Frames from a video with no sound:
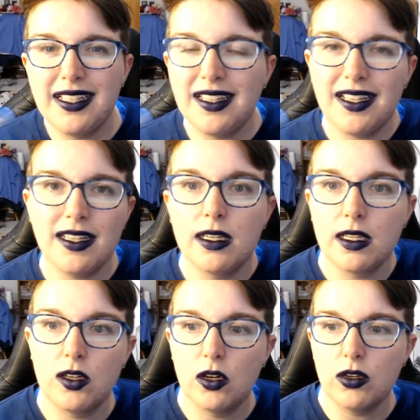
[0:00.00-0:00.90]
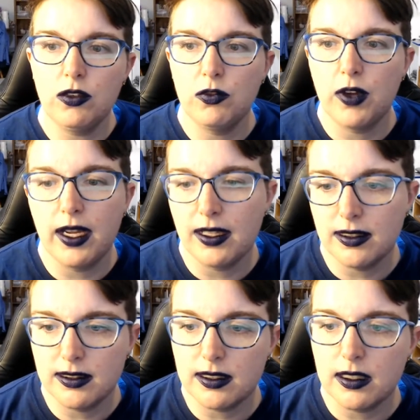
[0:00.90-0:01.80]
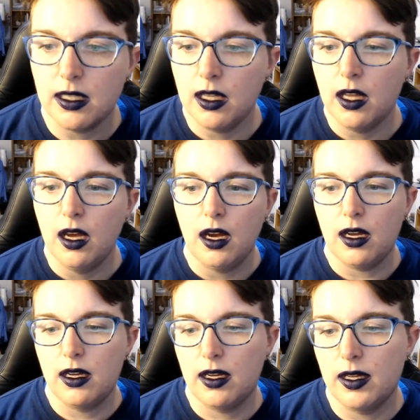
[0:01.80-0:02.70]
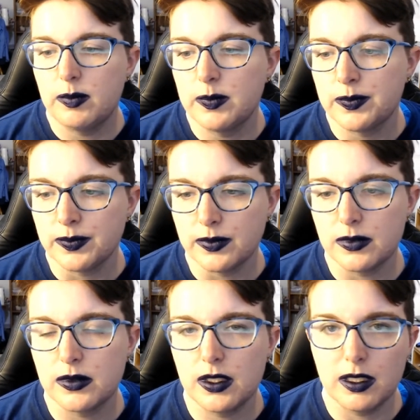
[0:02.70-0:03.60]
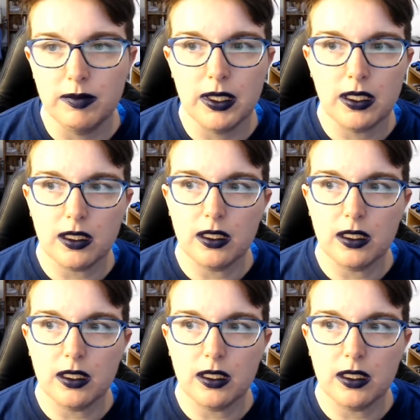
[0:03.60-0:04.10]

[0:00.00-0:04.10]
that? Can I call you friends? I'm like,